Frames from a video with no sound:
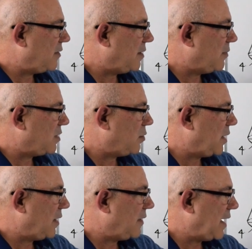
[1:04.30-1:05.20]
in
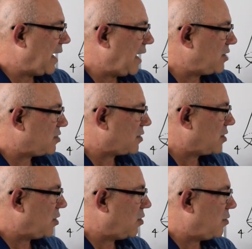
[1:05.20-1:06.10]
between the edge of the
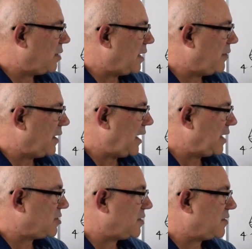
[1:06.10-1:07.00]
cone and the
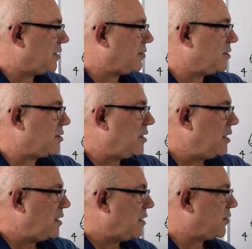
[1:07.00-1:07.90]
edge of the cylinder
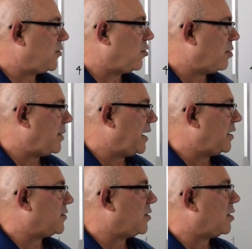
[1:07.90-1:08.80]
is 4
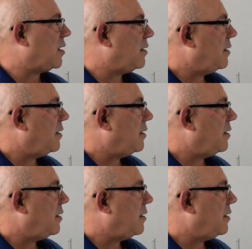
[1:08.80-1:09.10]
minus r.